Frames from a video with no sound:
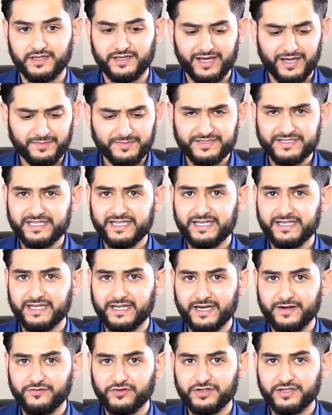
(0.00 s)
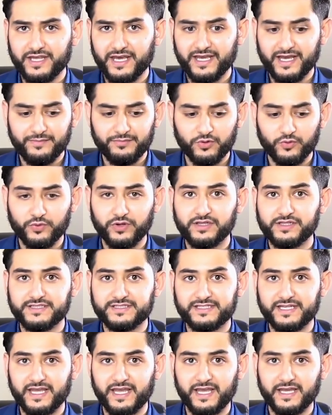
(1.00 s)
I'm seeing it every day. I'm a real
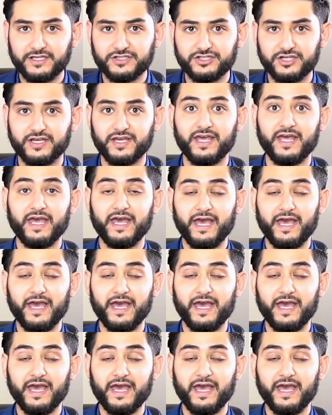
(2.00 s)
estate agent.